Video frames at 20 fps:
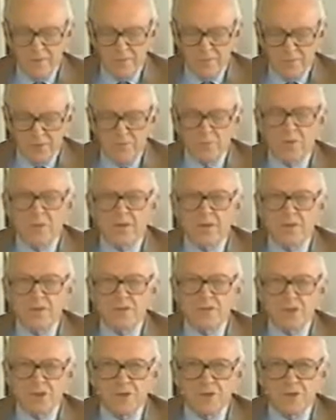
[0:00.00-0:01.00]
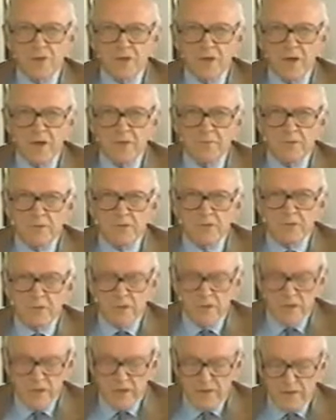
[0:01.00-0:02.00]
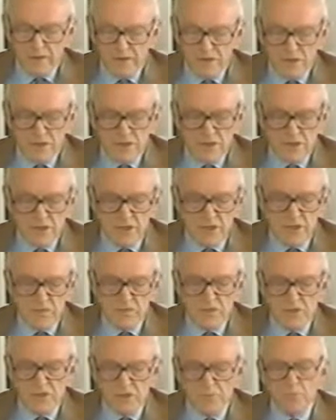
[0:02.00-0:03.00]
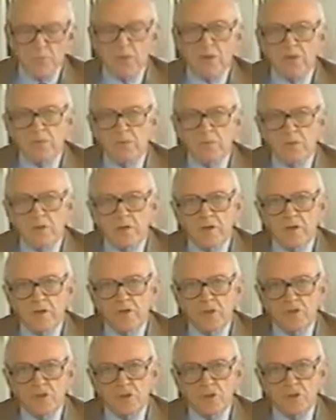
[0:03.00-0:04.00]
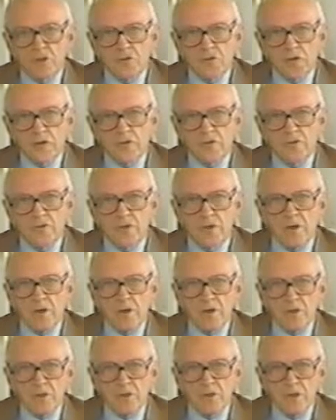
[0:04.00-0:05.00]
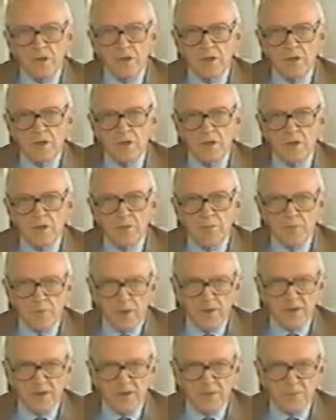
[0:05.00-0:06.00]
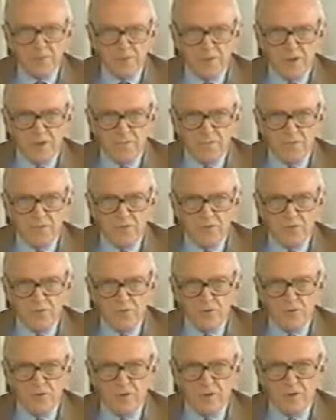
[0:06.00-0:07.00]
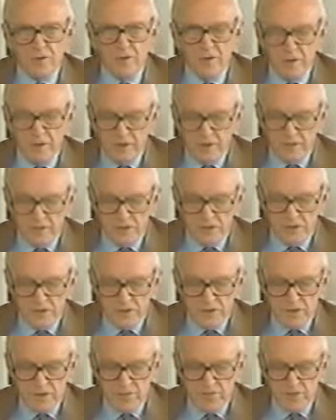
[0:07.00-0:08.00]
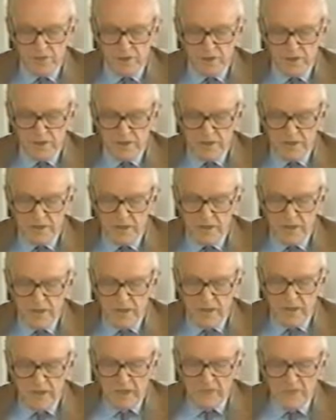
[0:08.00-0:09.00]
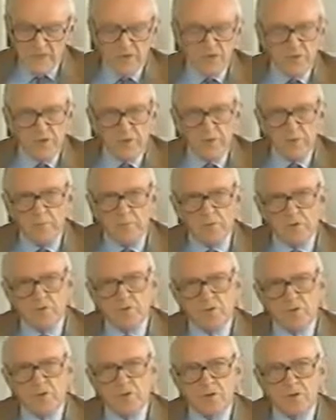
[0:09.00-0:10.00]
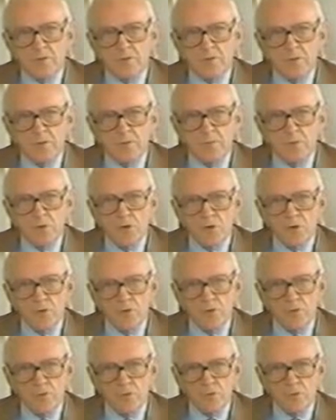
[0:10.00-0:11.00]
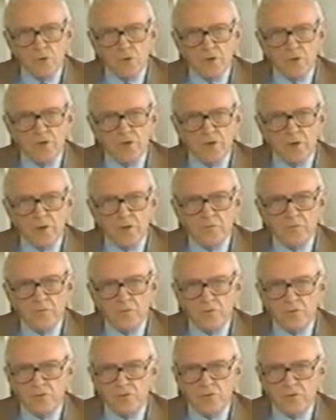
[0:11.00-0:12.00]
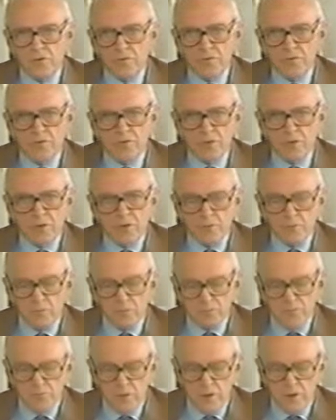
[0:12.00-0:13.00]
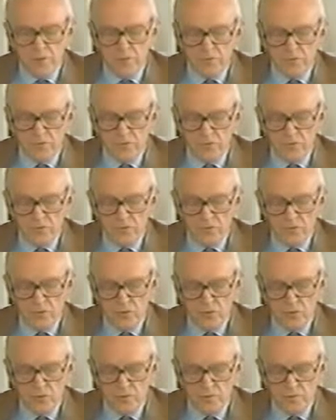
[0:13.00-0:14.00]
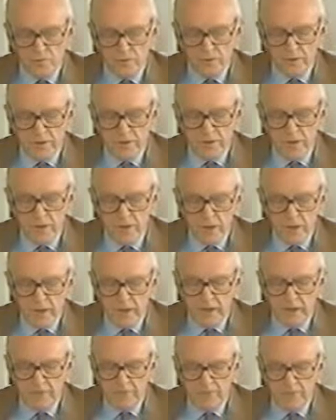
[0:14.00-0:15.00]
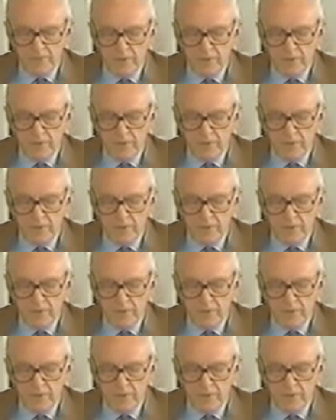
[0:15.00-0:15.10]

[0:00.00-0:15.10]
My work as chief economist at the FCC was to bring to bear social science knowledge on the practical problems which the FCC faced. For example, should there be more rural telephone service, the number of farms with phones had been declining,